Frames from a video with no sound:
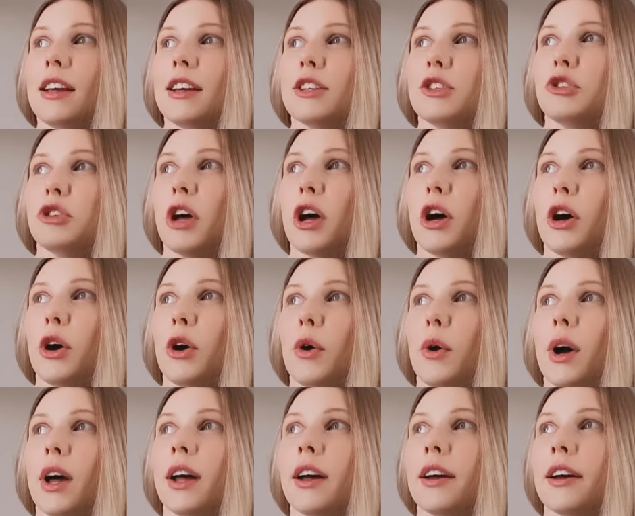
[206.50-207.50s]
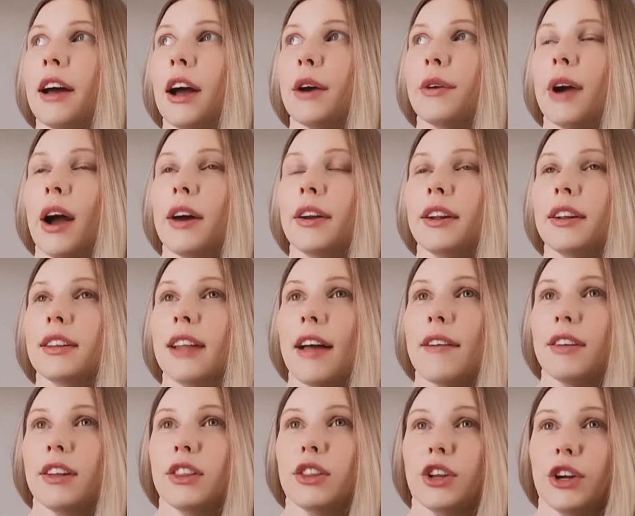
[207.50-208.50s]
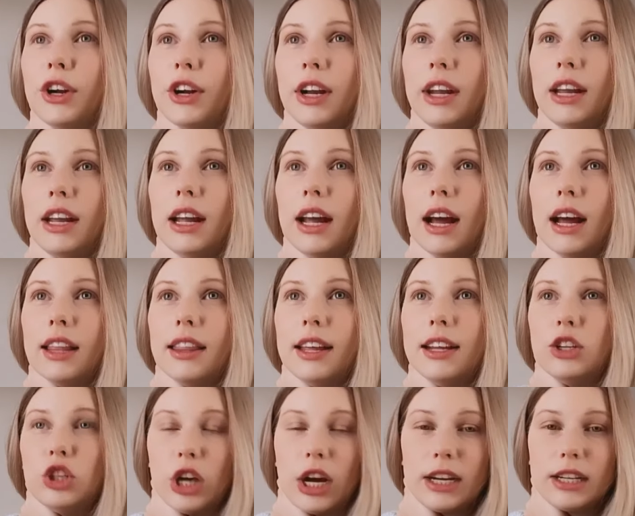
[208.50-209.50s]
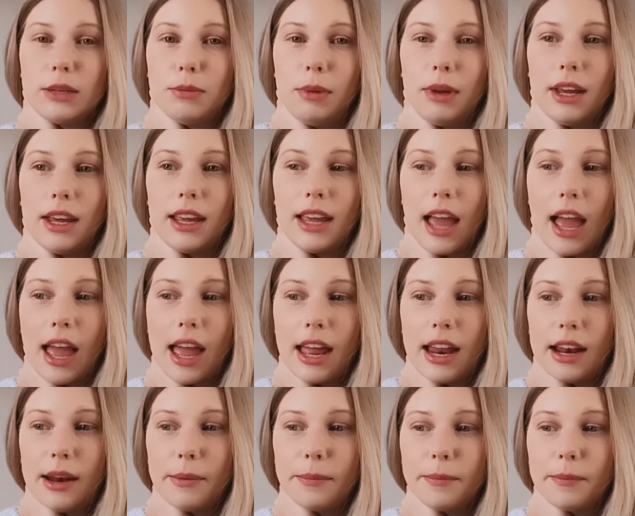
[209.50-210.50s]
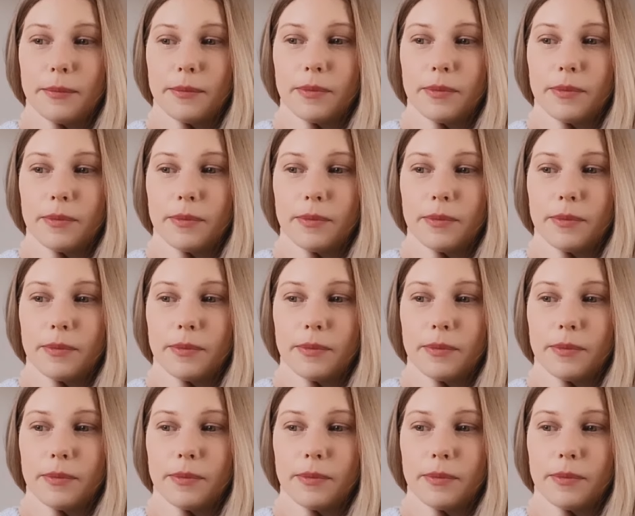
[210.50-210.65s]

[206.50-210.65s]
So around 11:30, they checked me again,